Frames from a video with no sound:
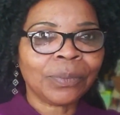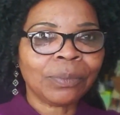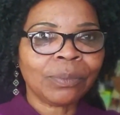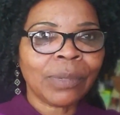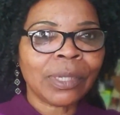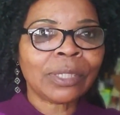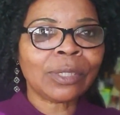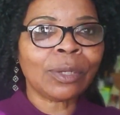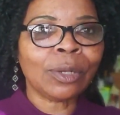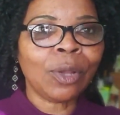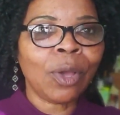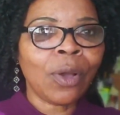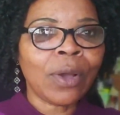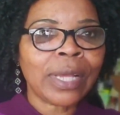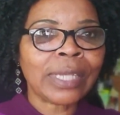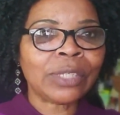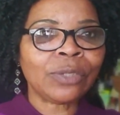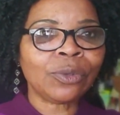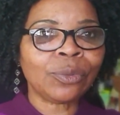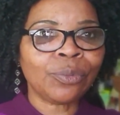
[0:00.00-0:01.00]
But so long
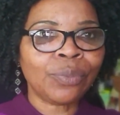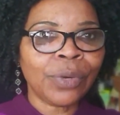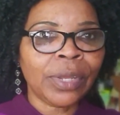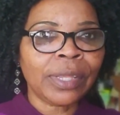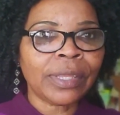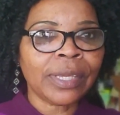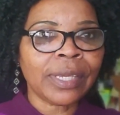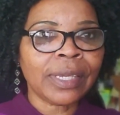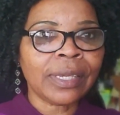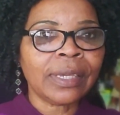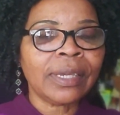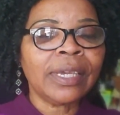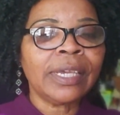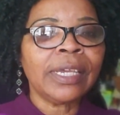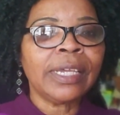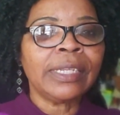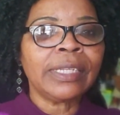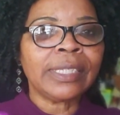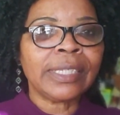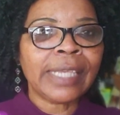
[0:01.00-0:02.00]
as you're breathing,
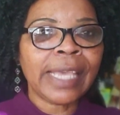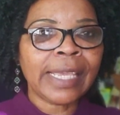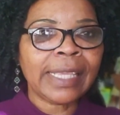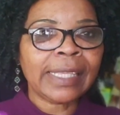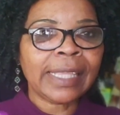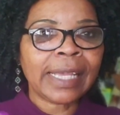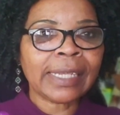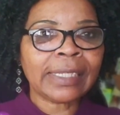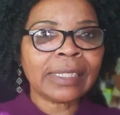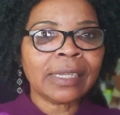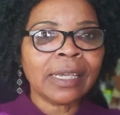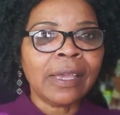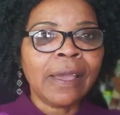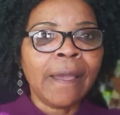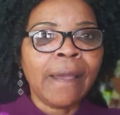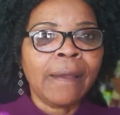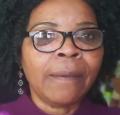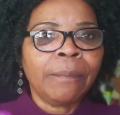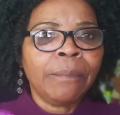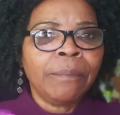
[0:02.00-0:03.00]

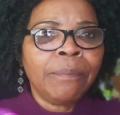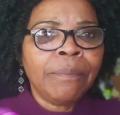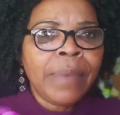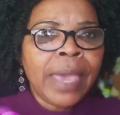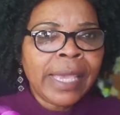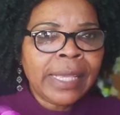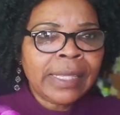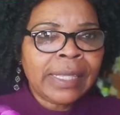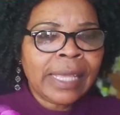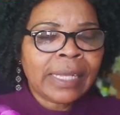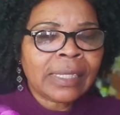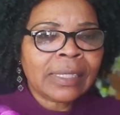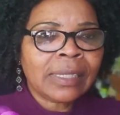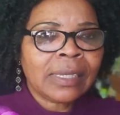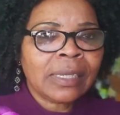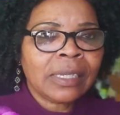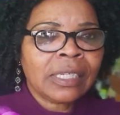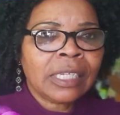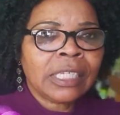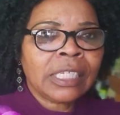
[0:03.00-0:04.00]
make that
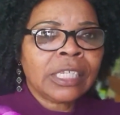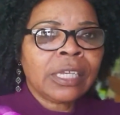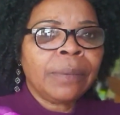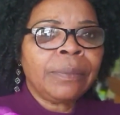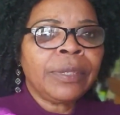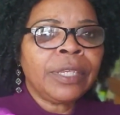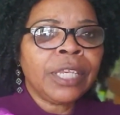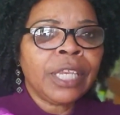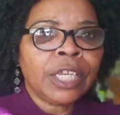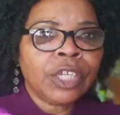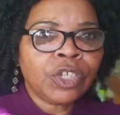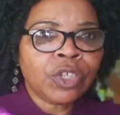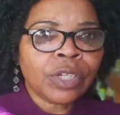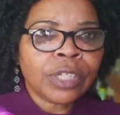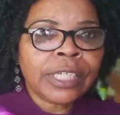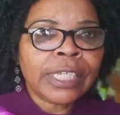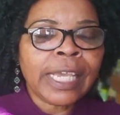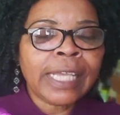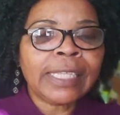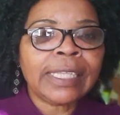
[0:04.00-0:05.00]
determination,
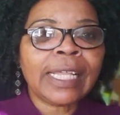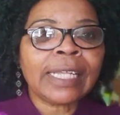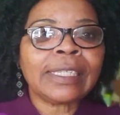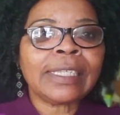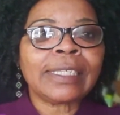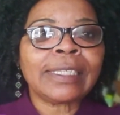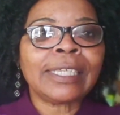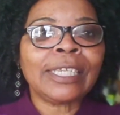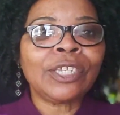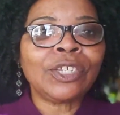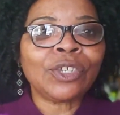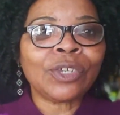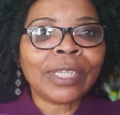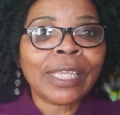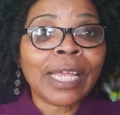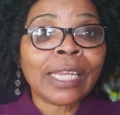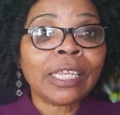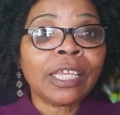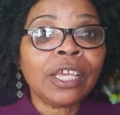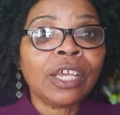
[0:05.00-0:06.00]
take that decision
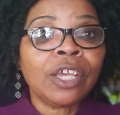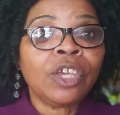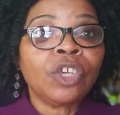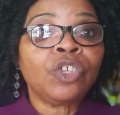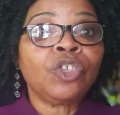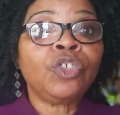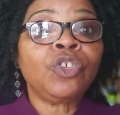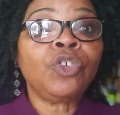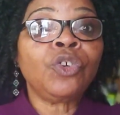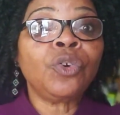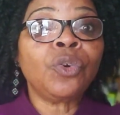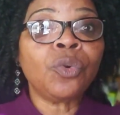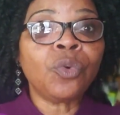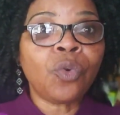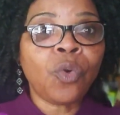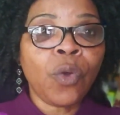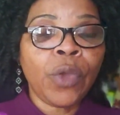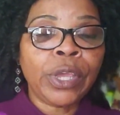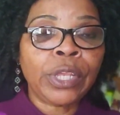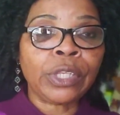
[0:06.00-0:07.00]
that you're
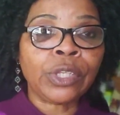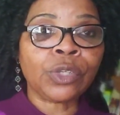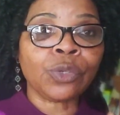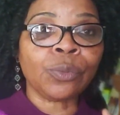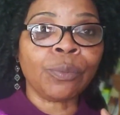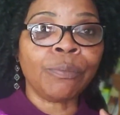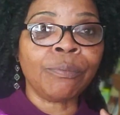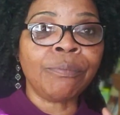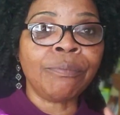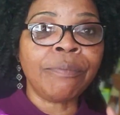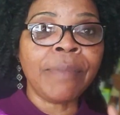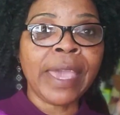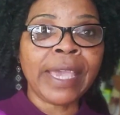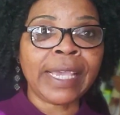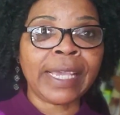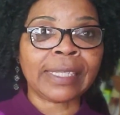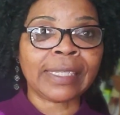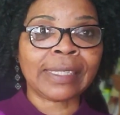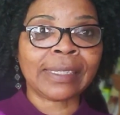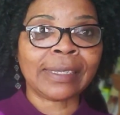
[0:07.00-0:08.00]
going to
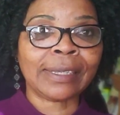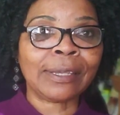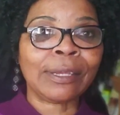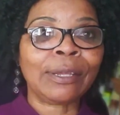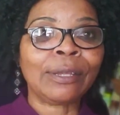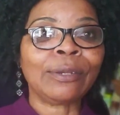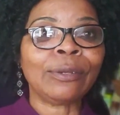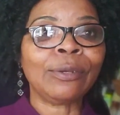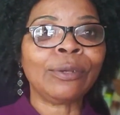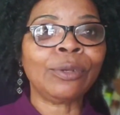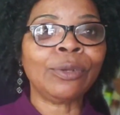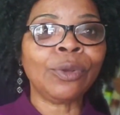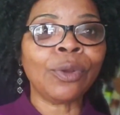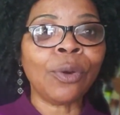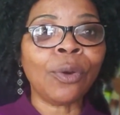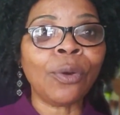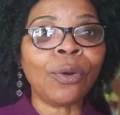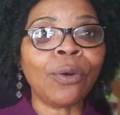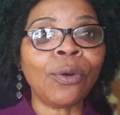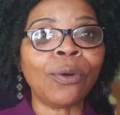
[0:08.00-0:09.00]
make it
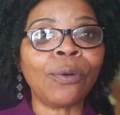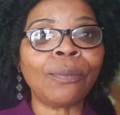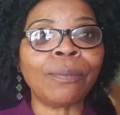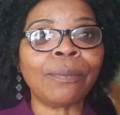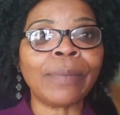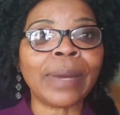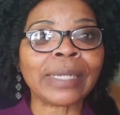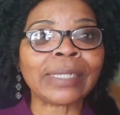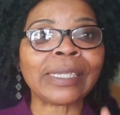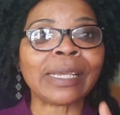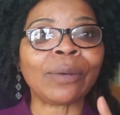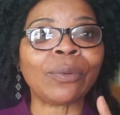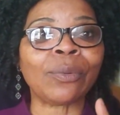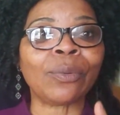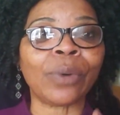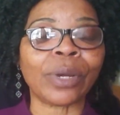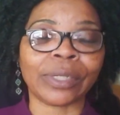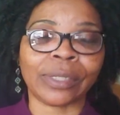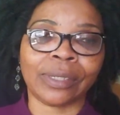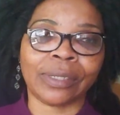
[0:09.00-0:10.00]
no matter
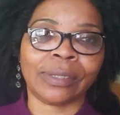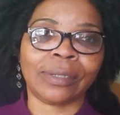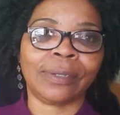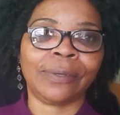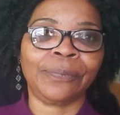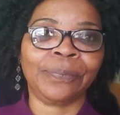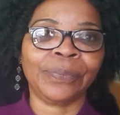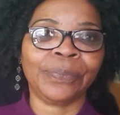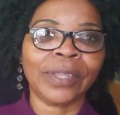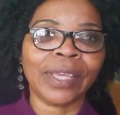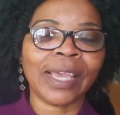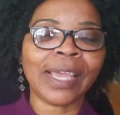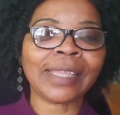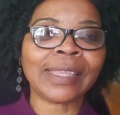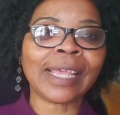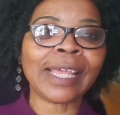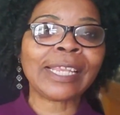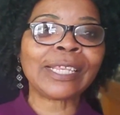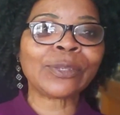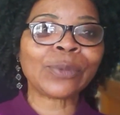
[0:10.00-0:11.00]
what.
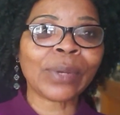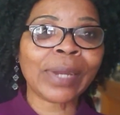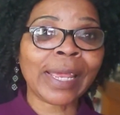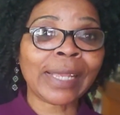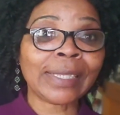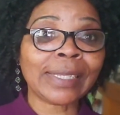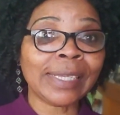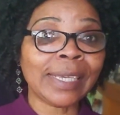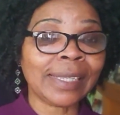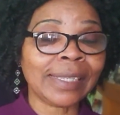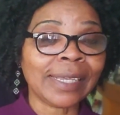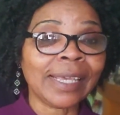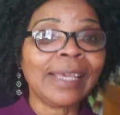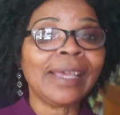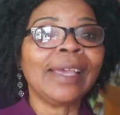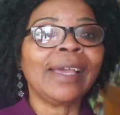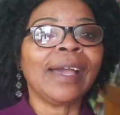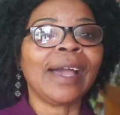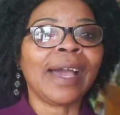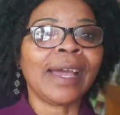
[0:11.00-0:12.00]
And that is what I did.
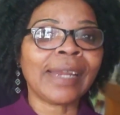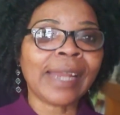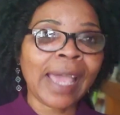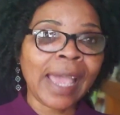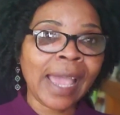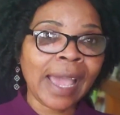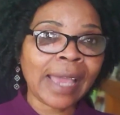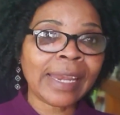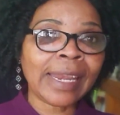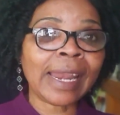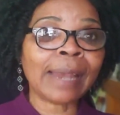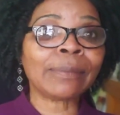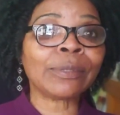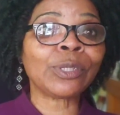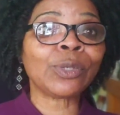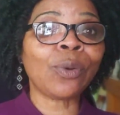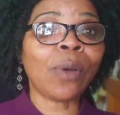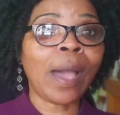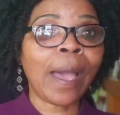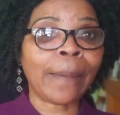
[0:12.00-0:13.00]
And I had it. I'm
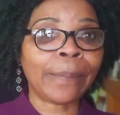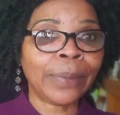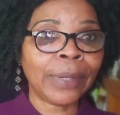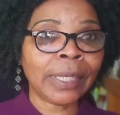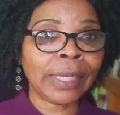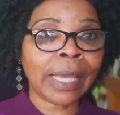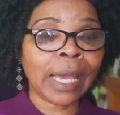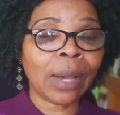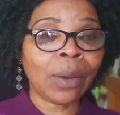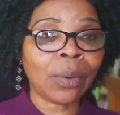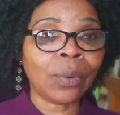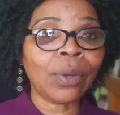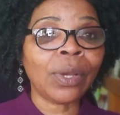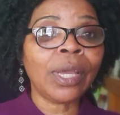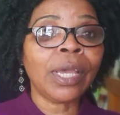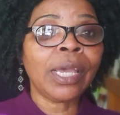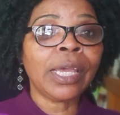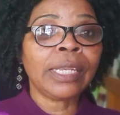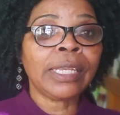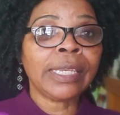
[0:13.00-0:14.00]
so happy now.
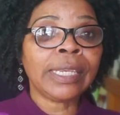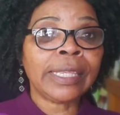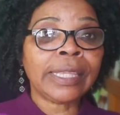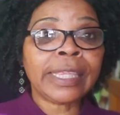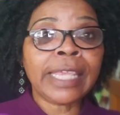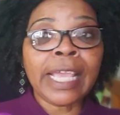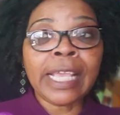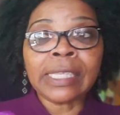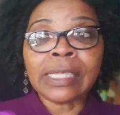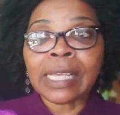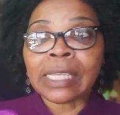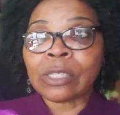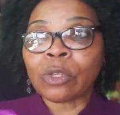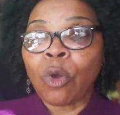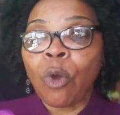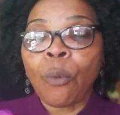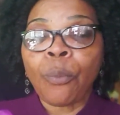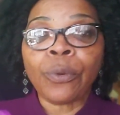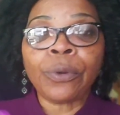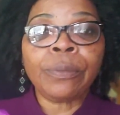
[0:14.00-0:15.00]
This has
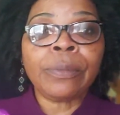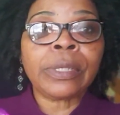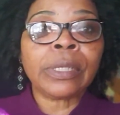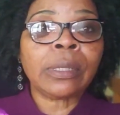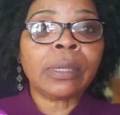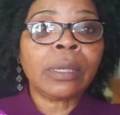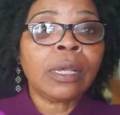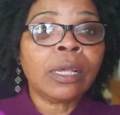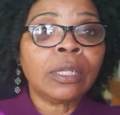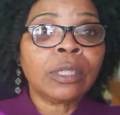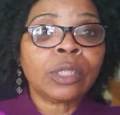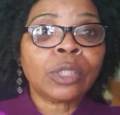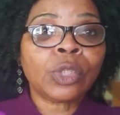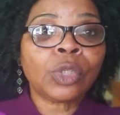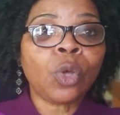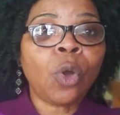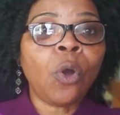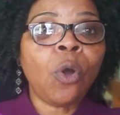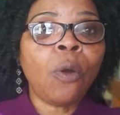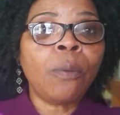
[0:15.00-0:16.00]
opened me
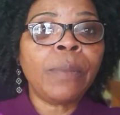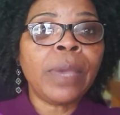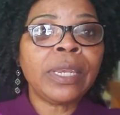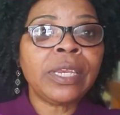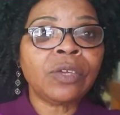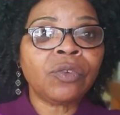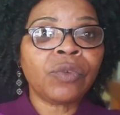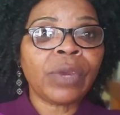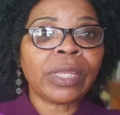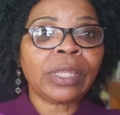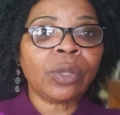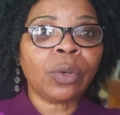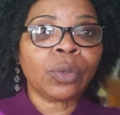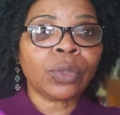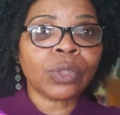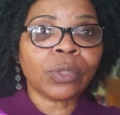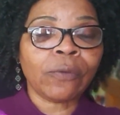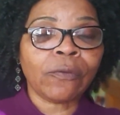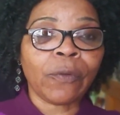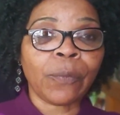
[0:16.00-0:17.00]
so many great
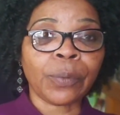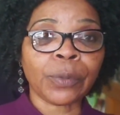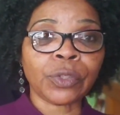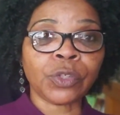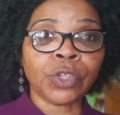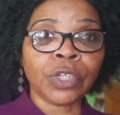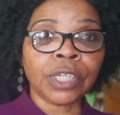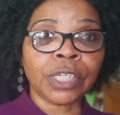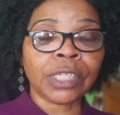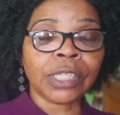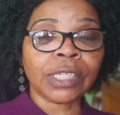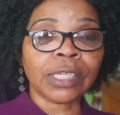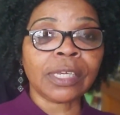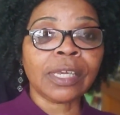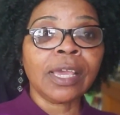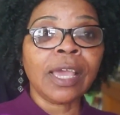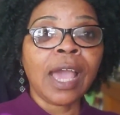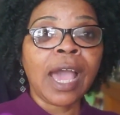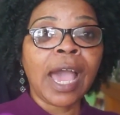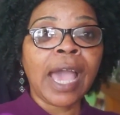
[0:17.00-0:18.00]
doors of opportunity.
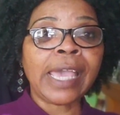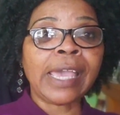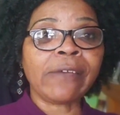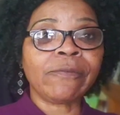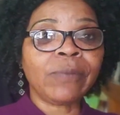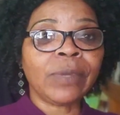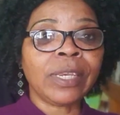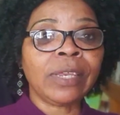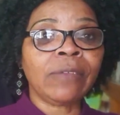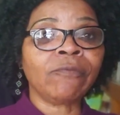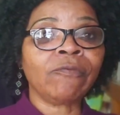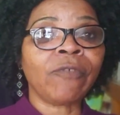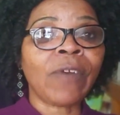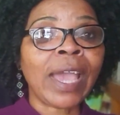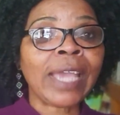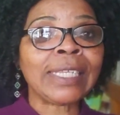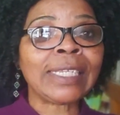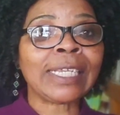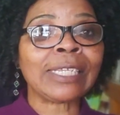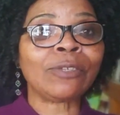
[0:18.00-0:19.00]
I have been
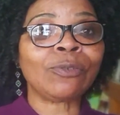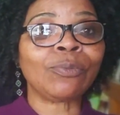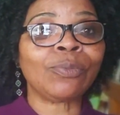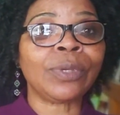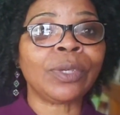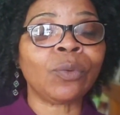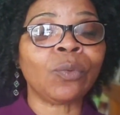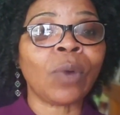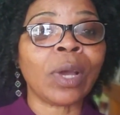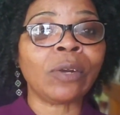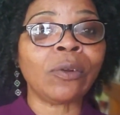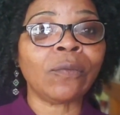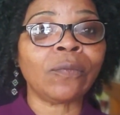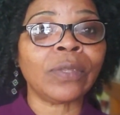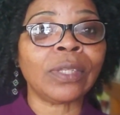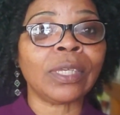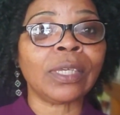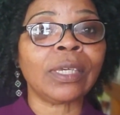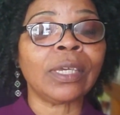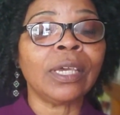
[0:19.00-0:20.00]
invited to be one of
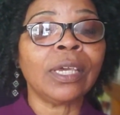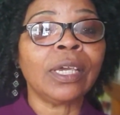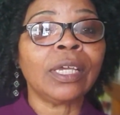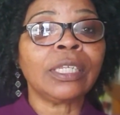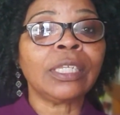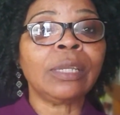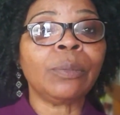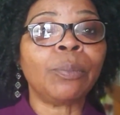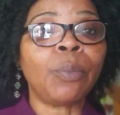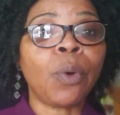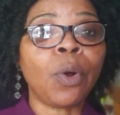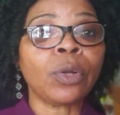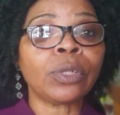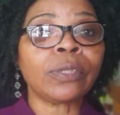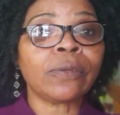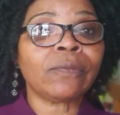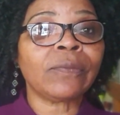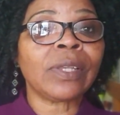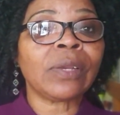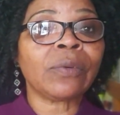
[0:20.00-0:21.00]
the
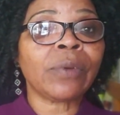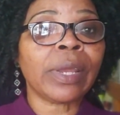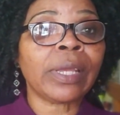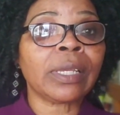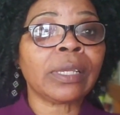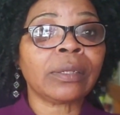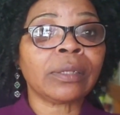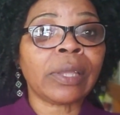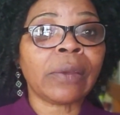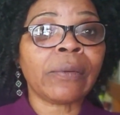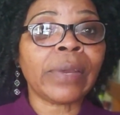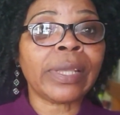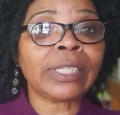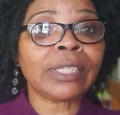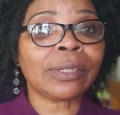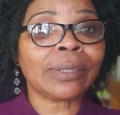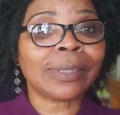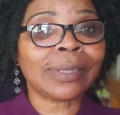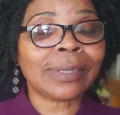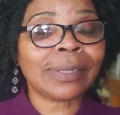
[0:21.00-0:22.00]
boards of
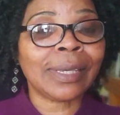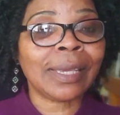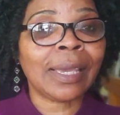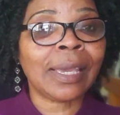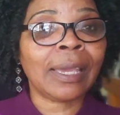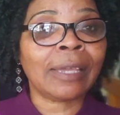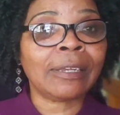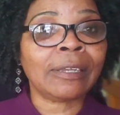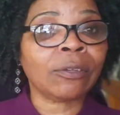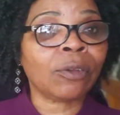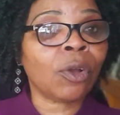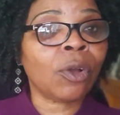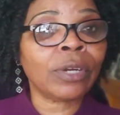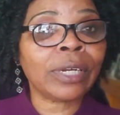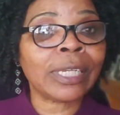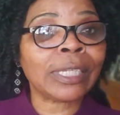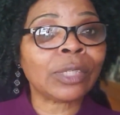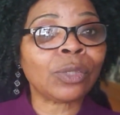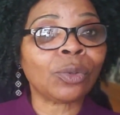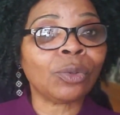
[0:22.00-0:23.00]
directors in
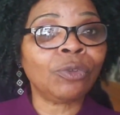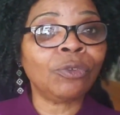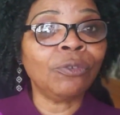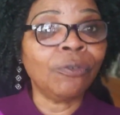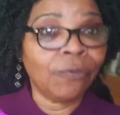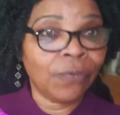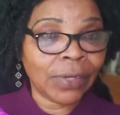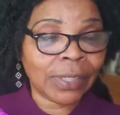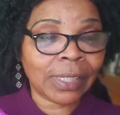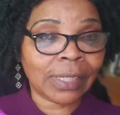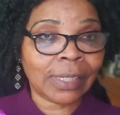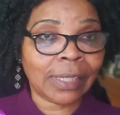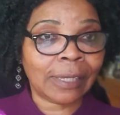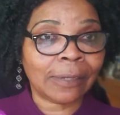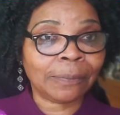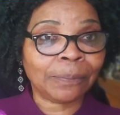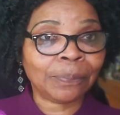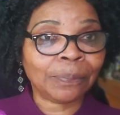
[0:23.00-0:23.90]
Cornerstone University.